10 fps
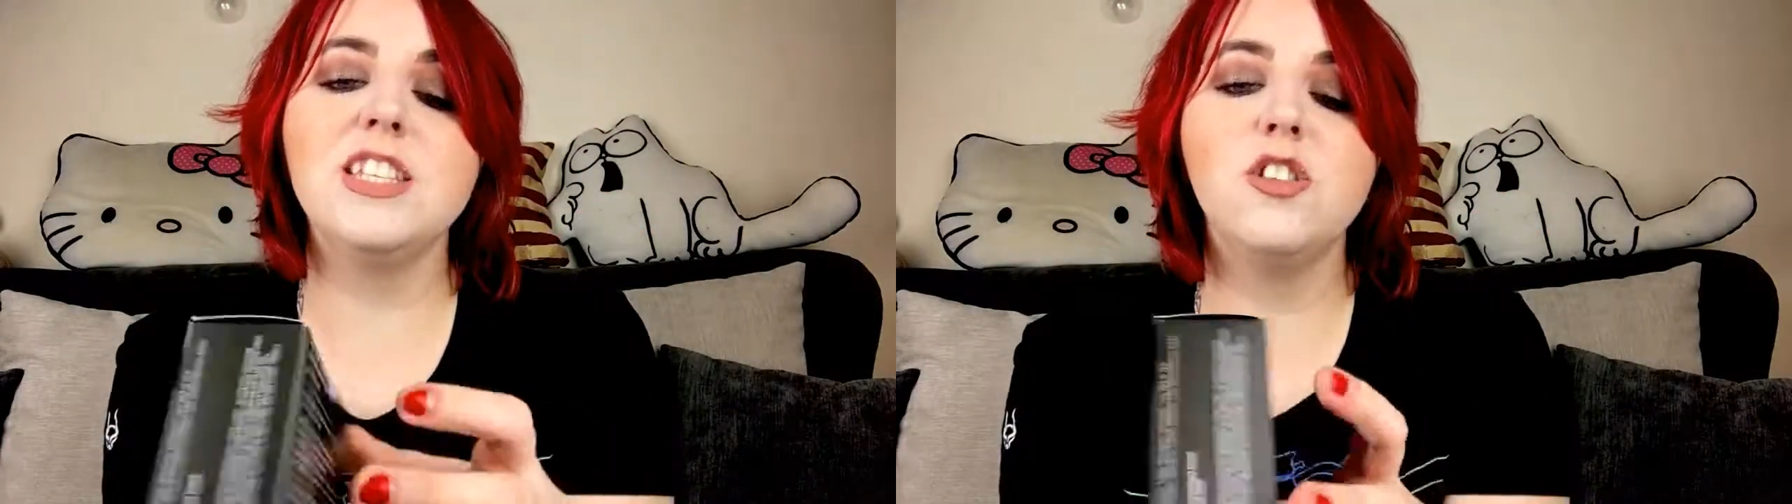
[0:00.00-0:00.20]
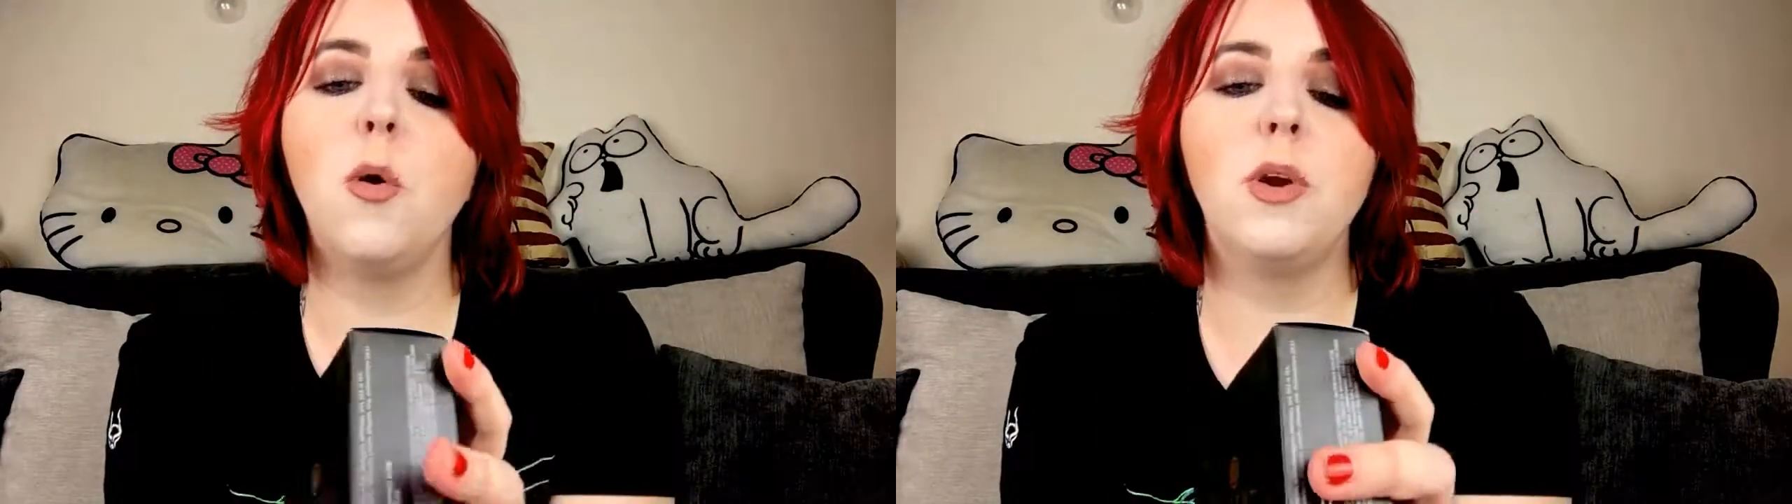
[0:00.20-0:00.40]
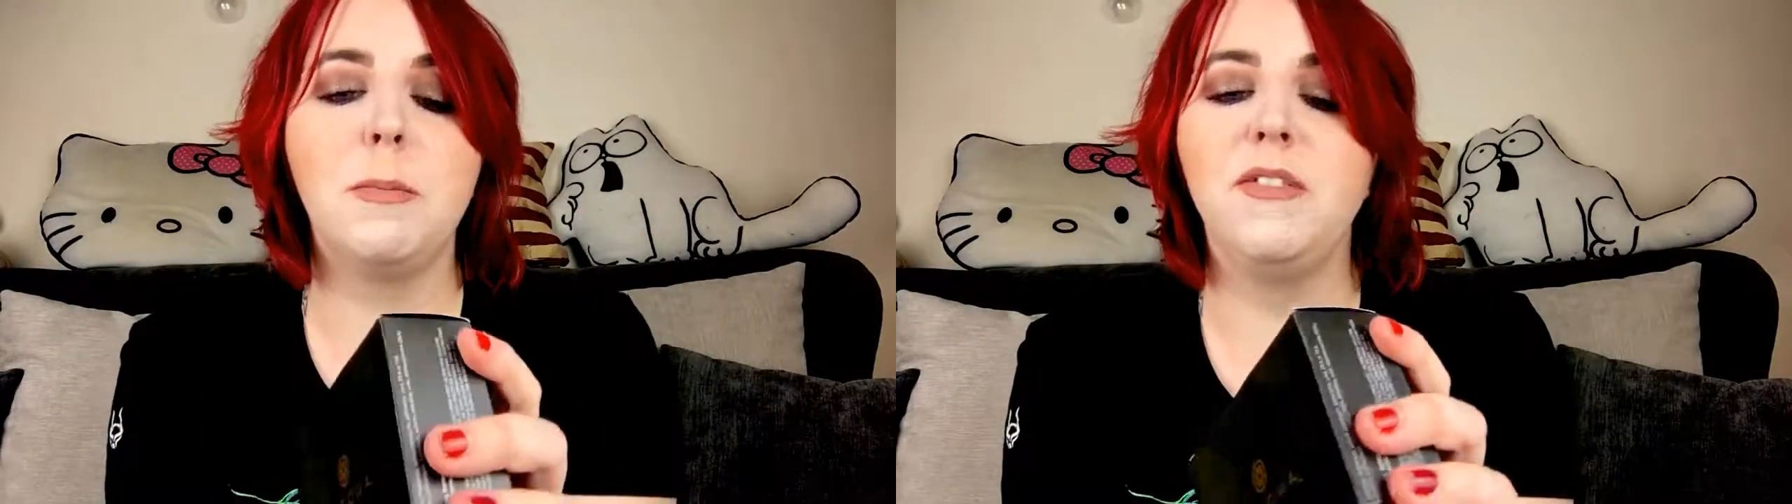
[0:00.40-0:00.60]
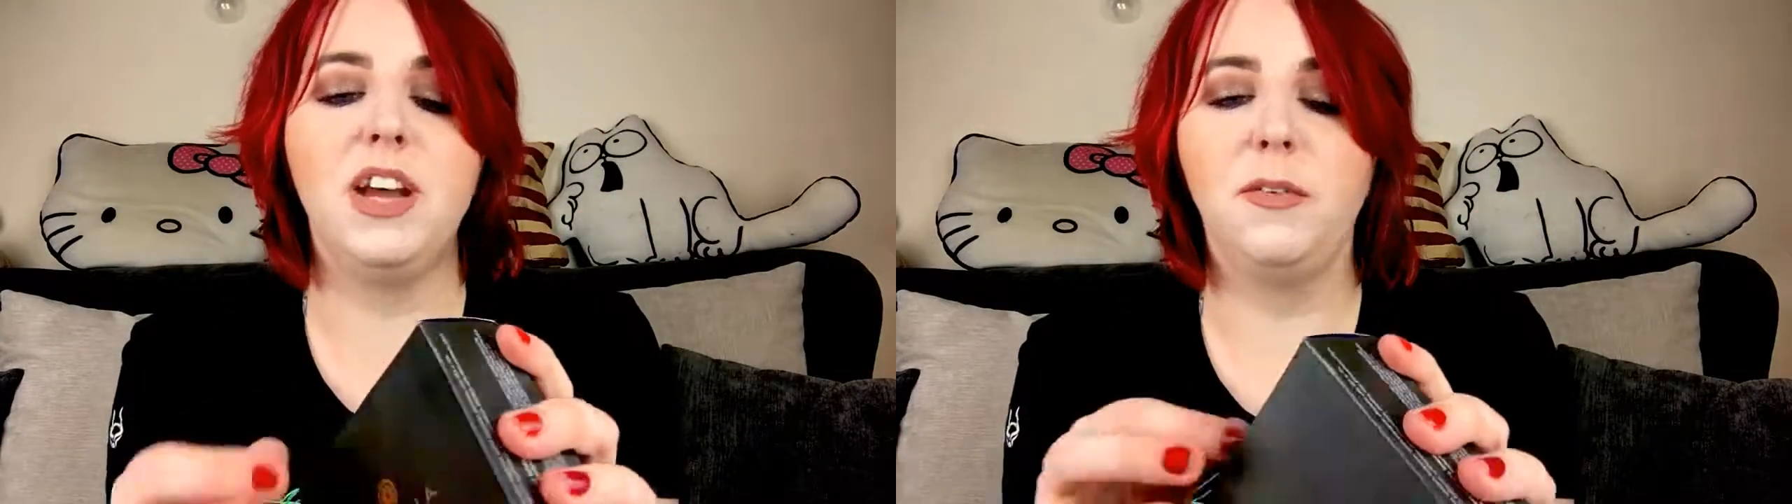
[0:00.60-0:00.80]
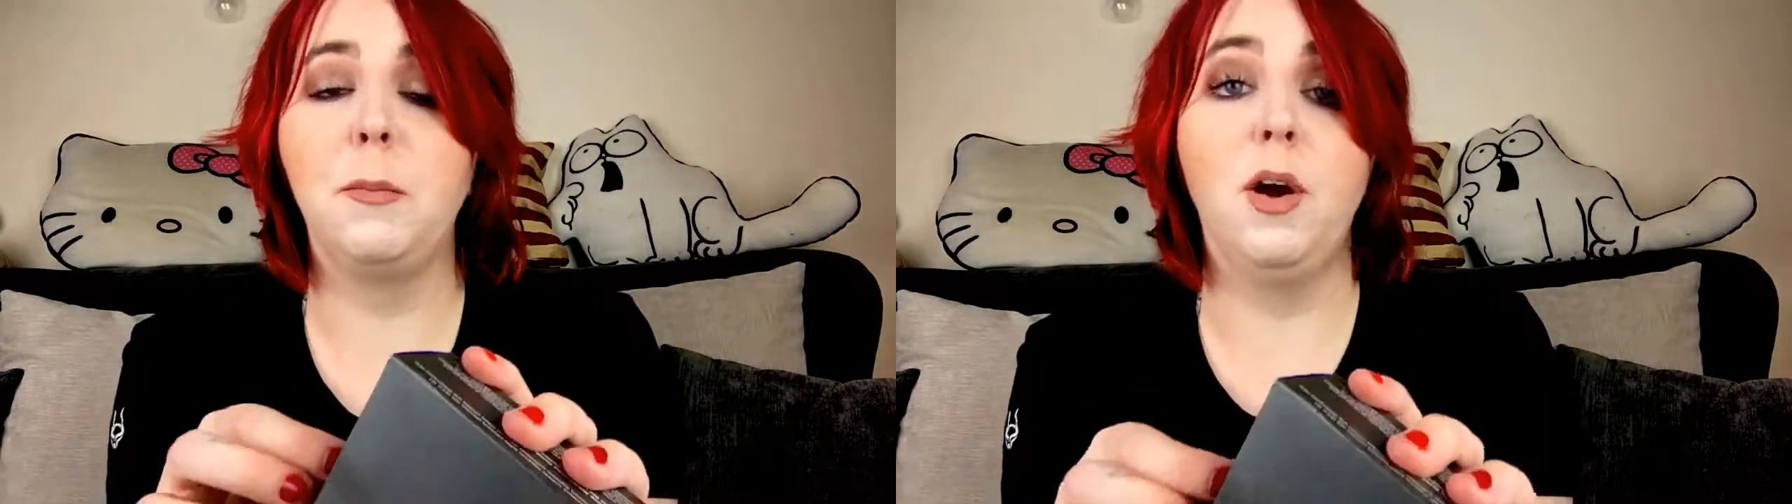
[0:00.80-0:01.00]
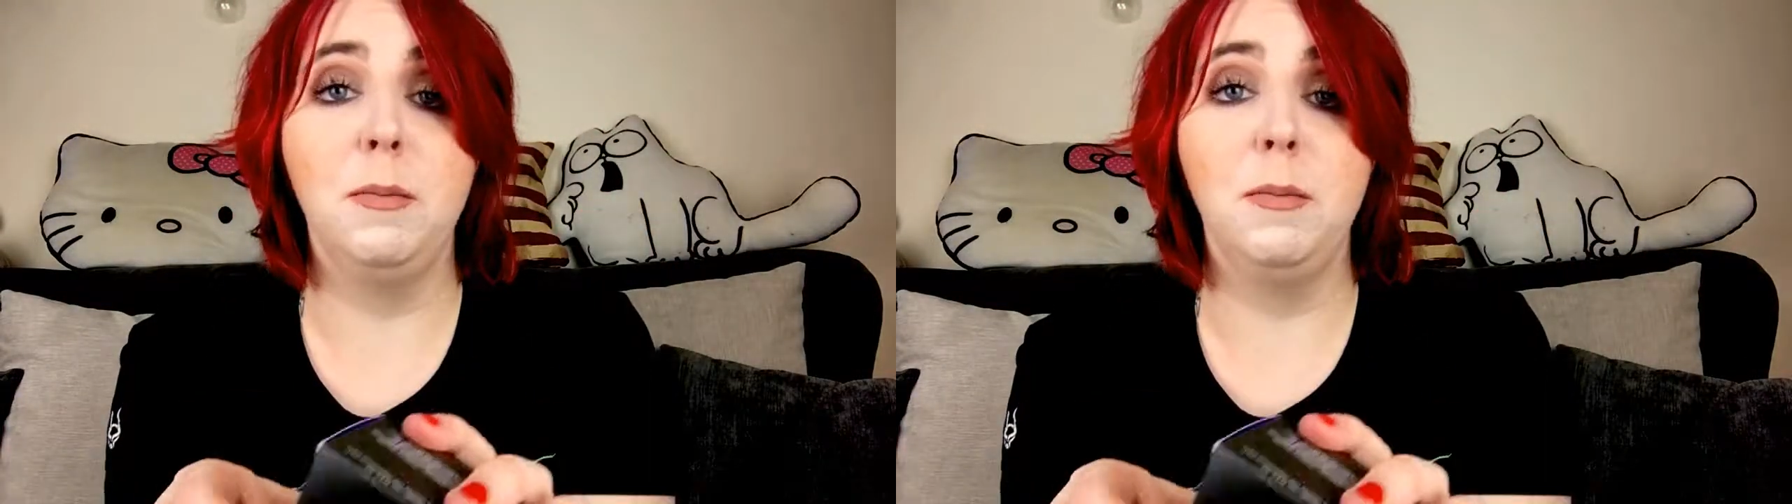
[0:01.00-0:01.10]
is not one of my favourite